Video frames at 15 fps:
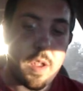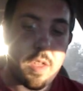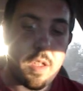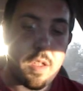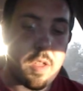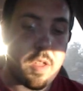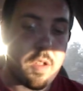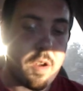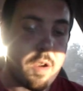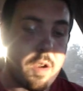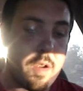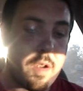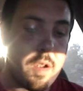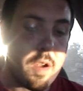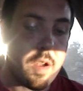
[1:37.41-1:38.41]
Instant
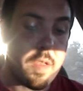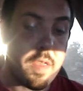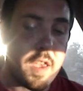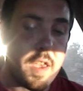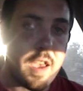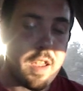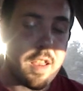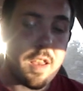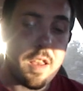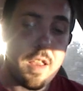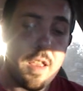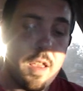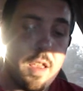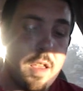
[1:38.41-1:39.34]
Star on the N.